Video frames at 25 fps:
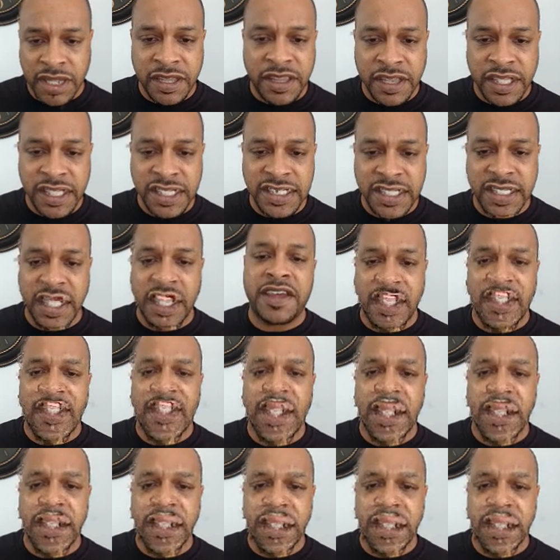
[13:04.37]
these
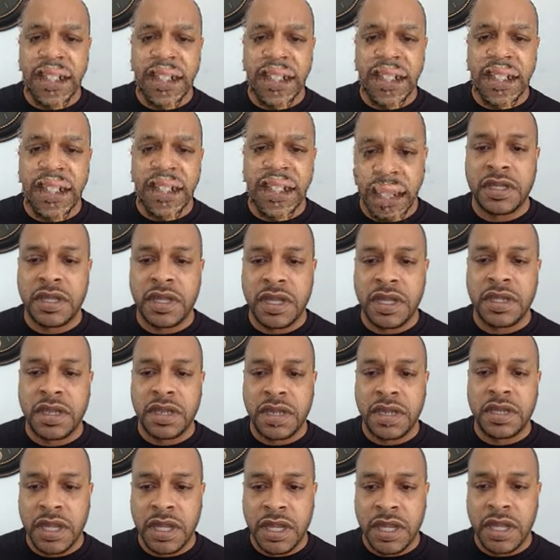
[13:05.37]
efforts
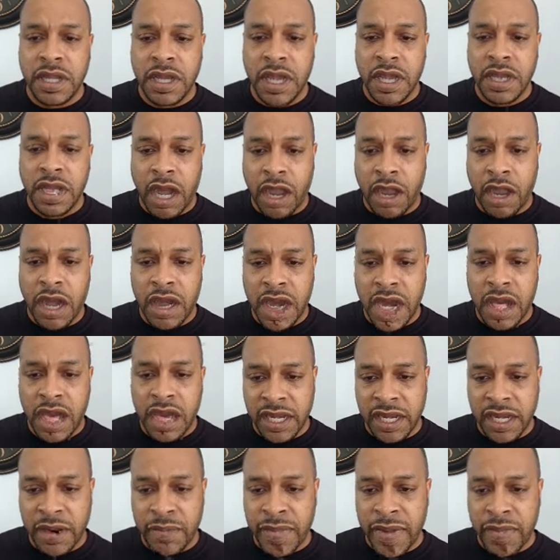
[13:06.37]
are
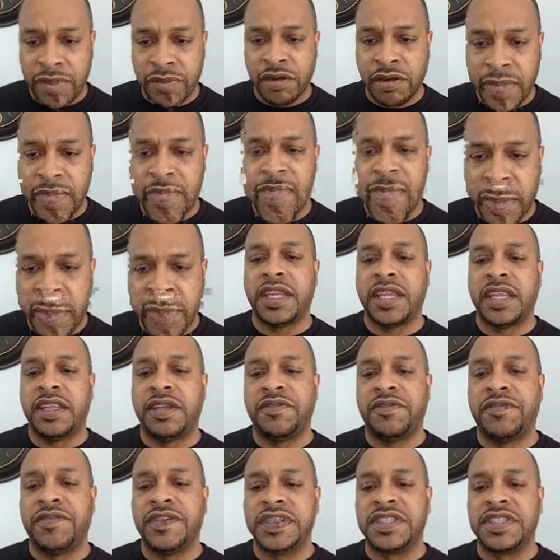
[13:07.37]
not about
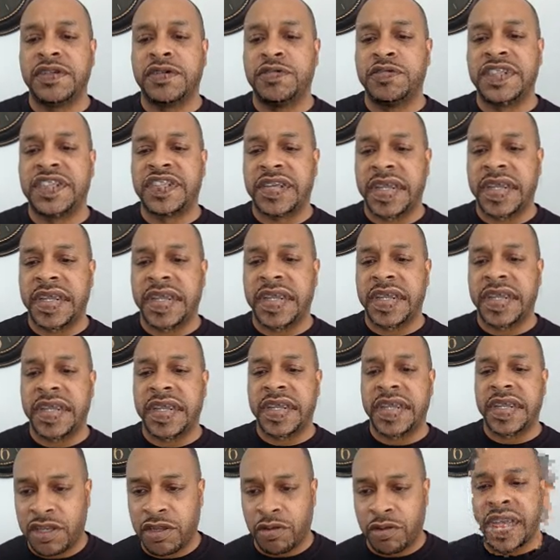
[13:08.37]
creating physical traits
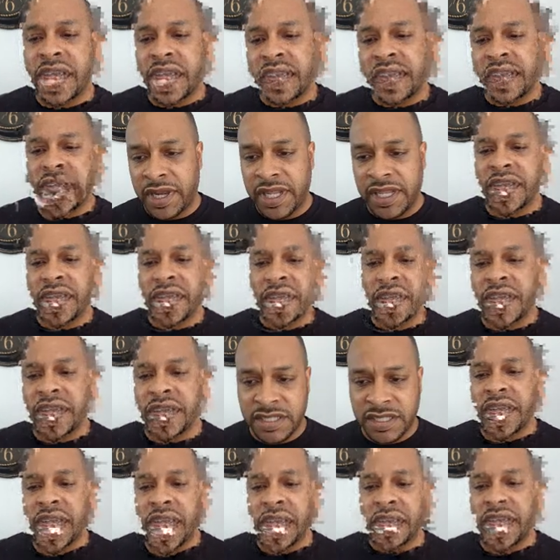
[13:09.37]
that don't already
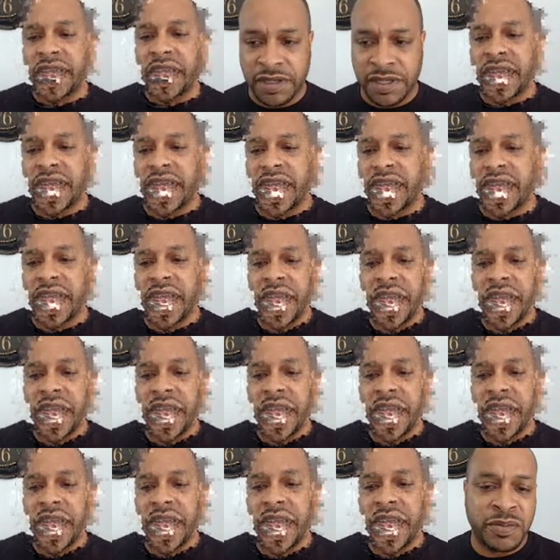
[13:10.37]
exist naturally.
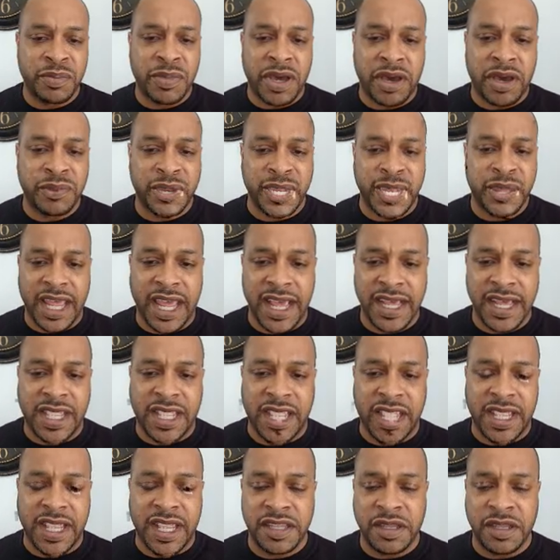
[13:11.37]
This is about
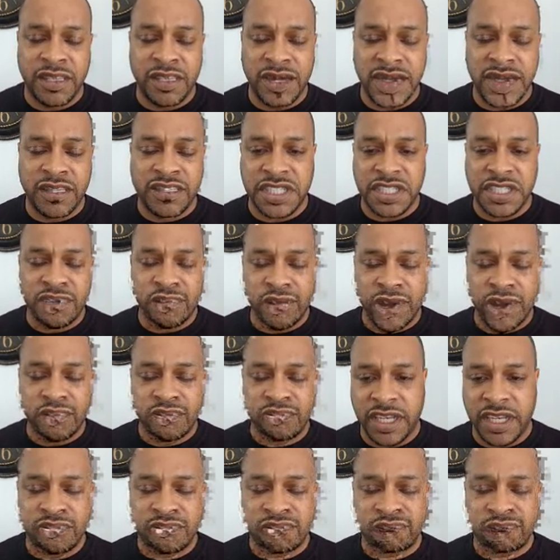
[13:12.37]
enhancing the mission
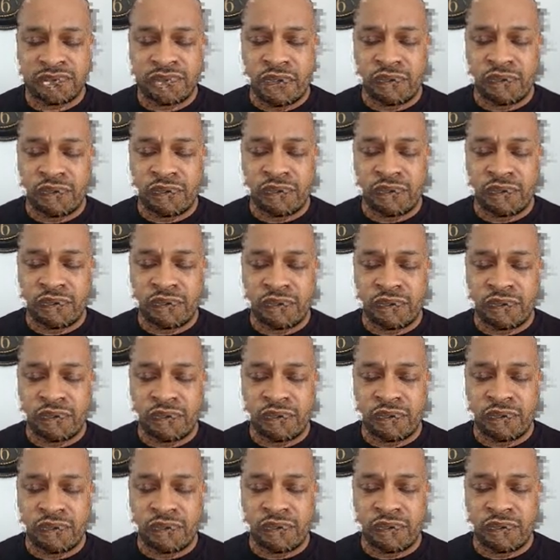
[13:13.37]
readiness of our
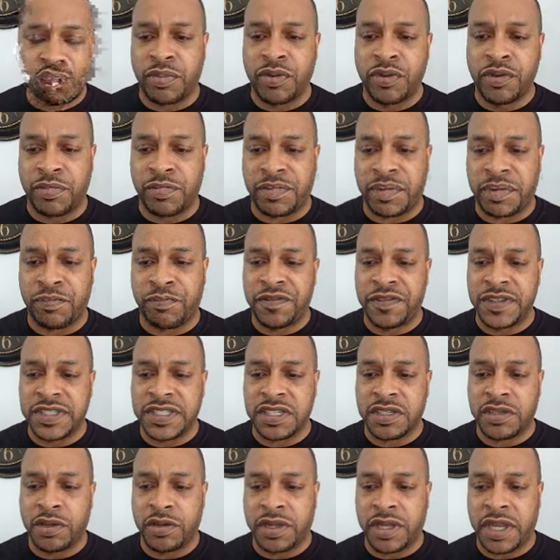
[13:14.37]
forces by improving
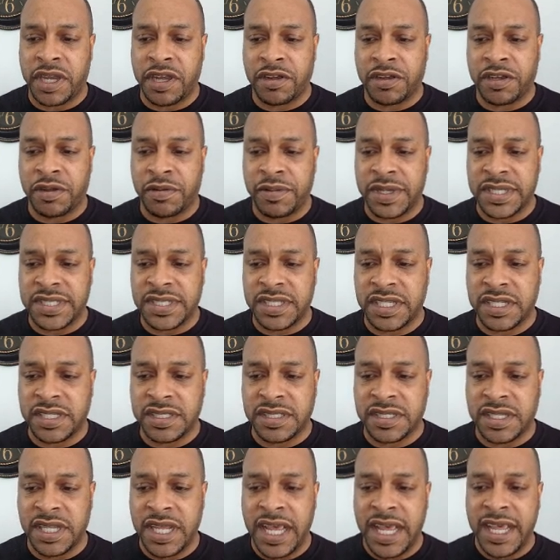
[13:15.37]
physical
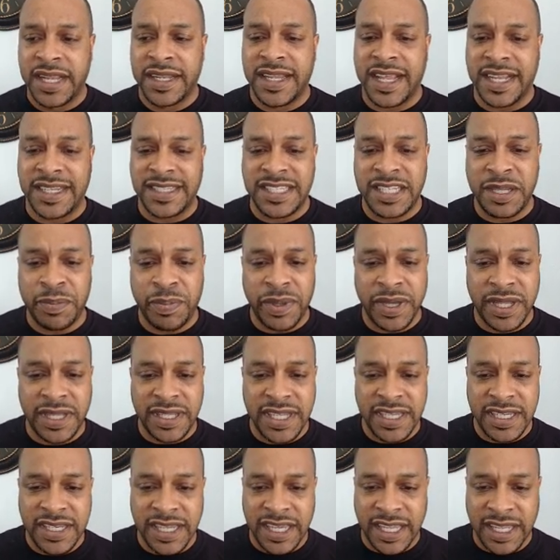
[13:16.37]
characteristics that
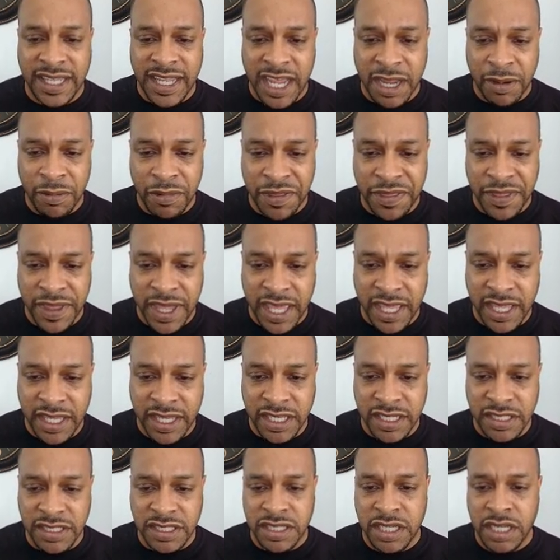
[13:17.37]
typically decline with
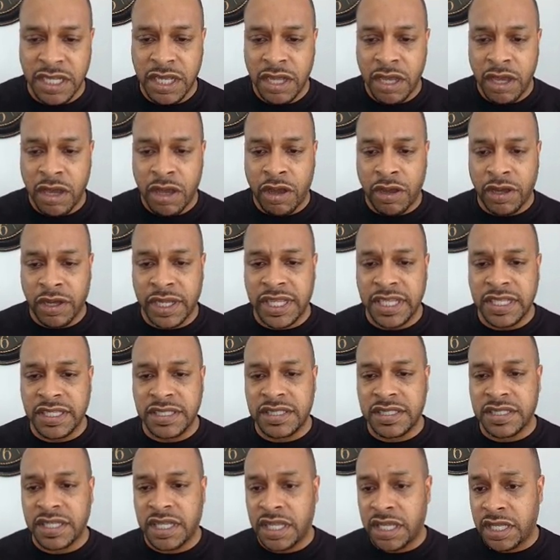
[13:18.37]
age,
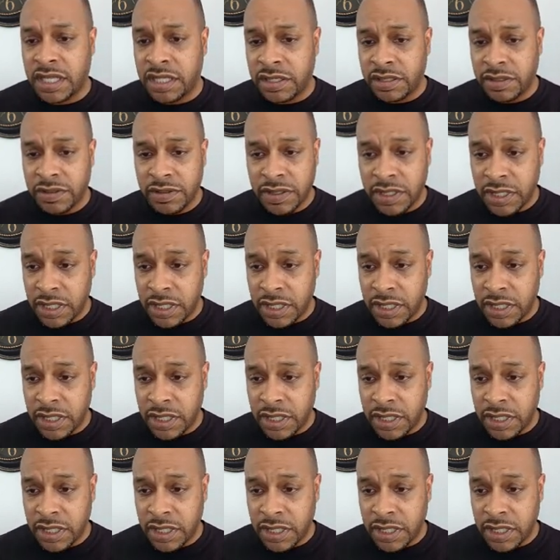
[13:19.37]
Hawkins said.